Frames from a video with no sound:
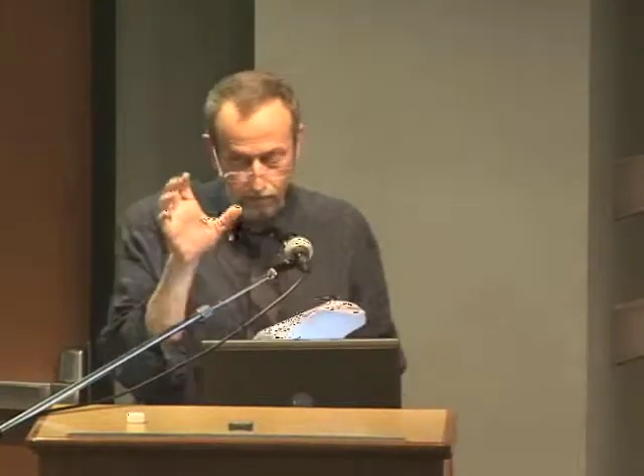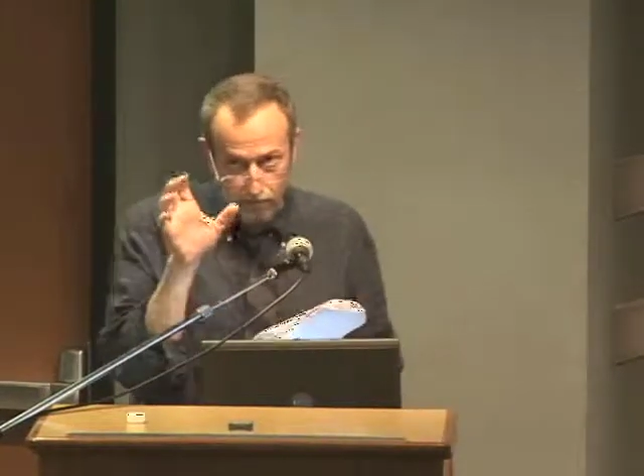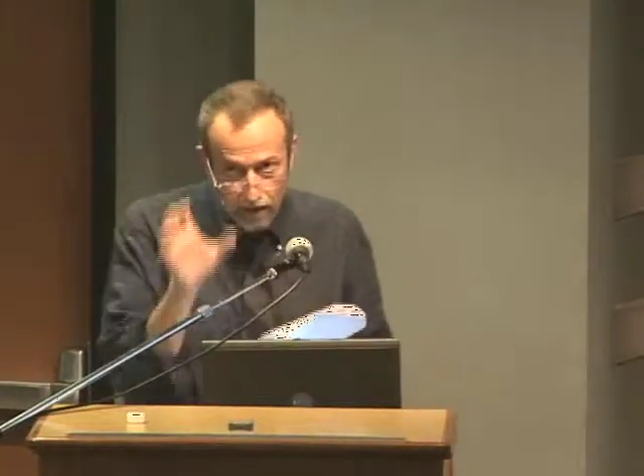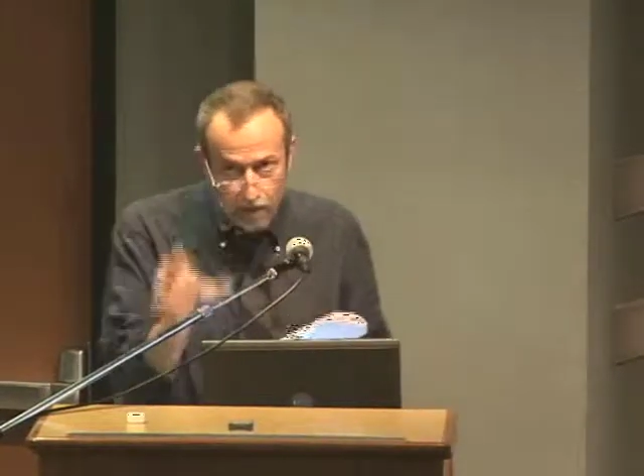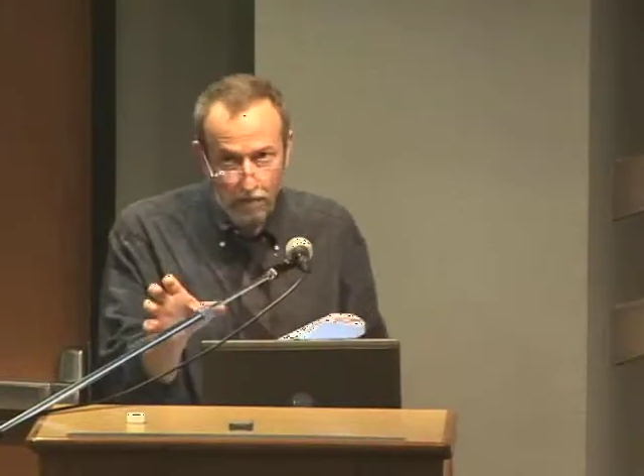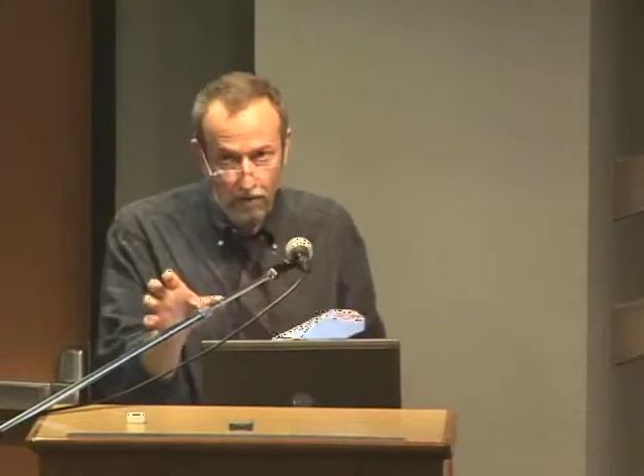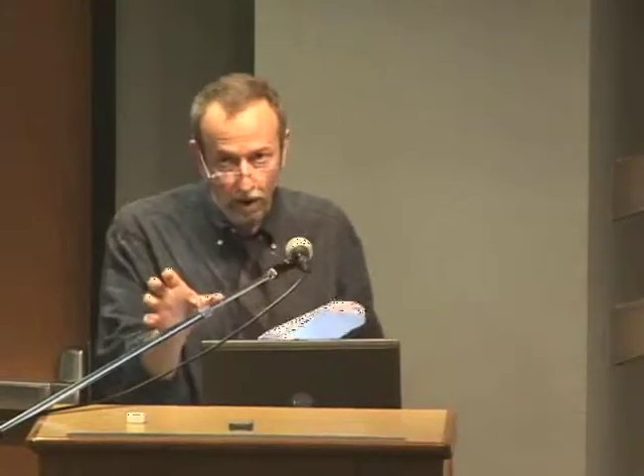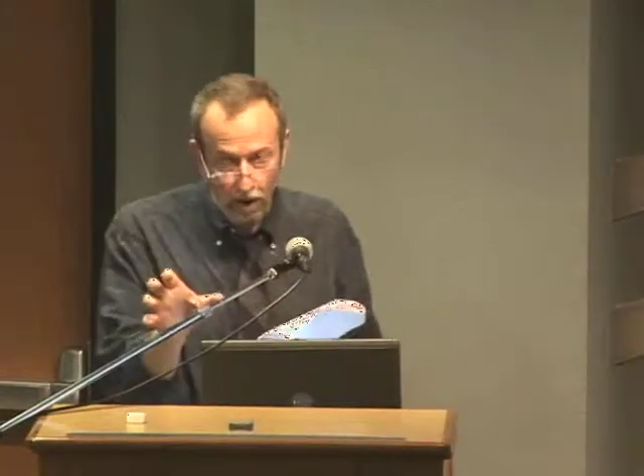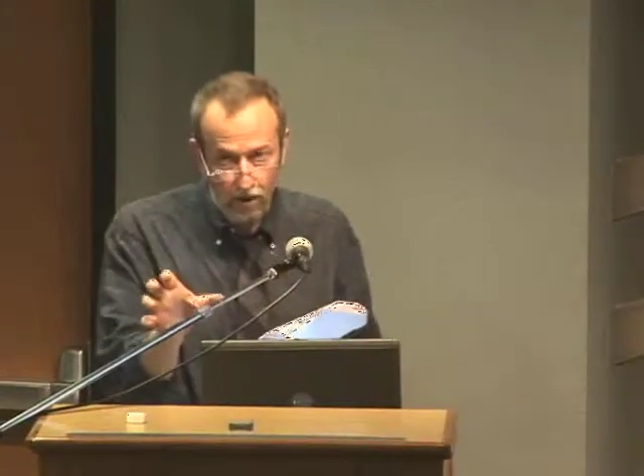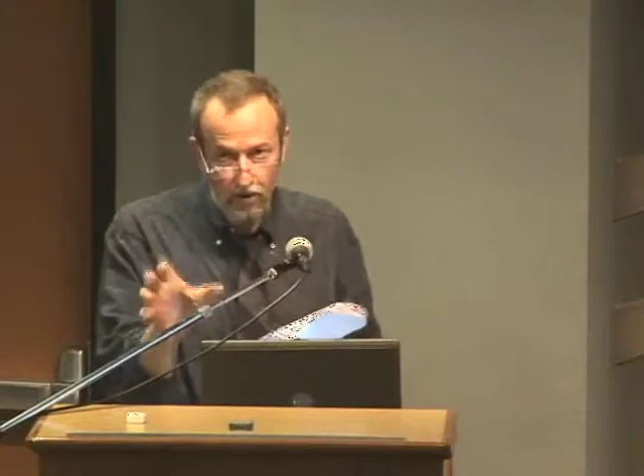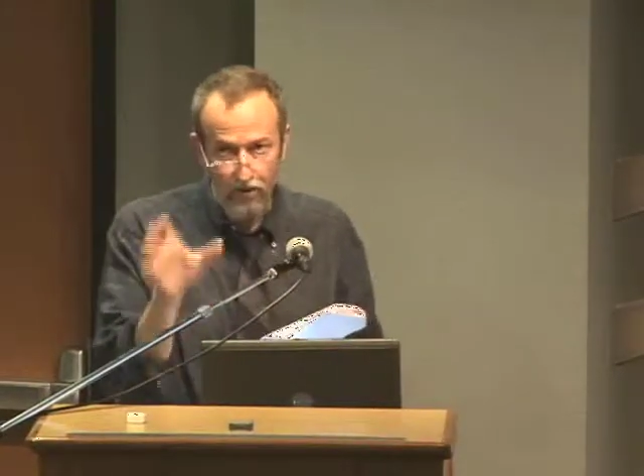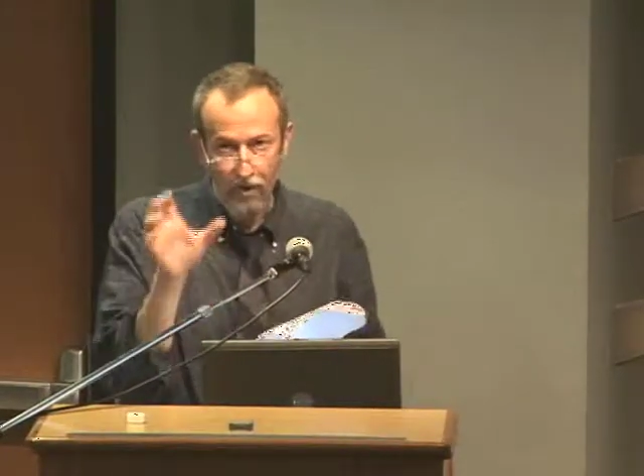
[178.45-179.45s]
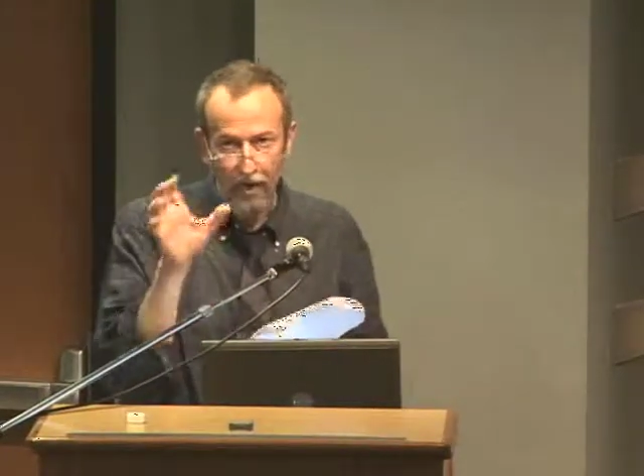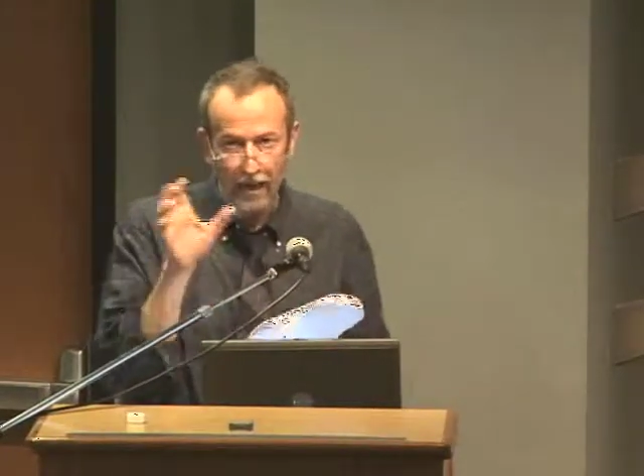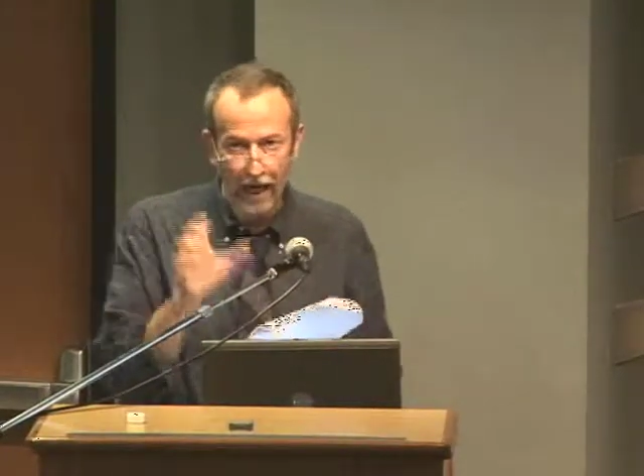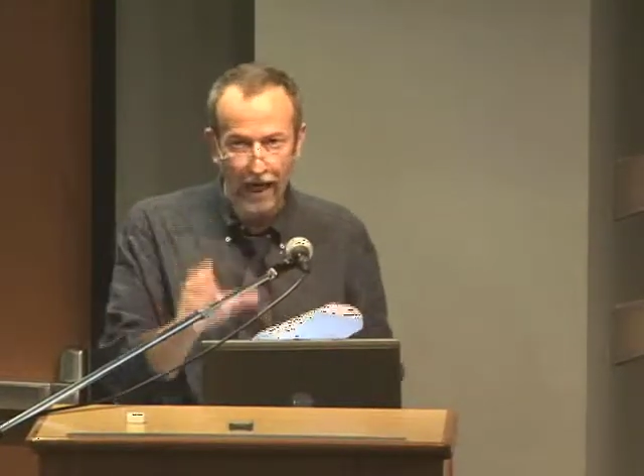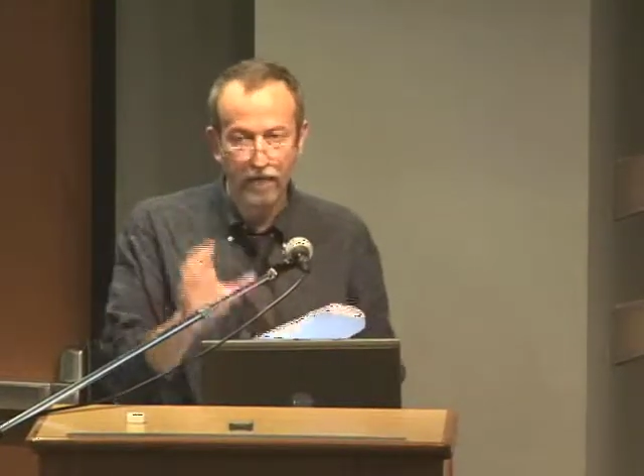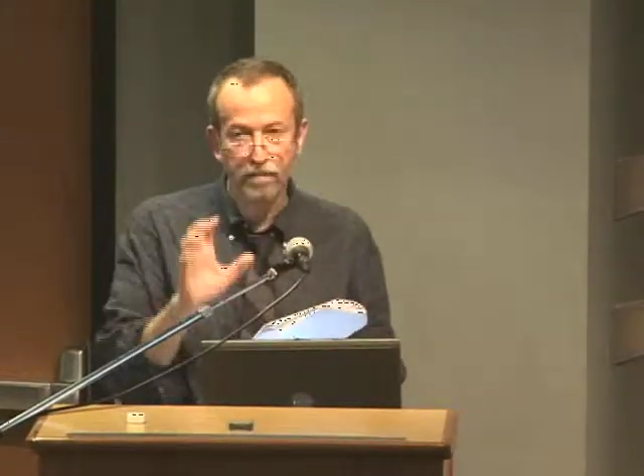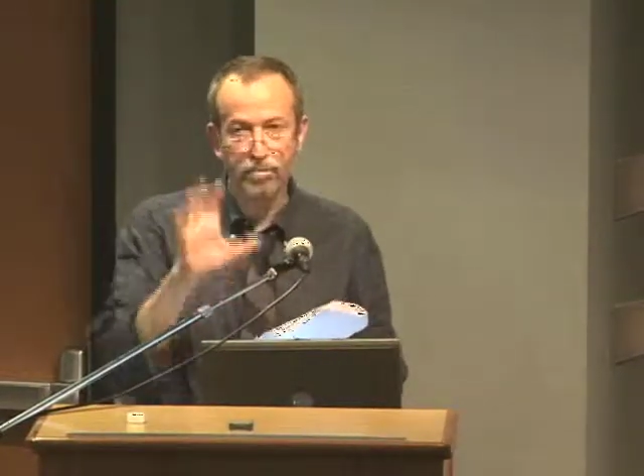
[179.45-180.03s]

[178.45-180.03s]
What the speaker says: building blocks can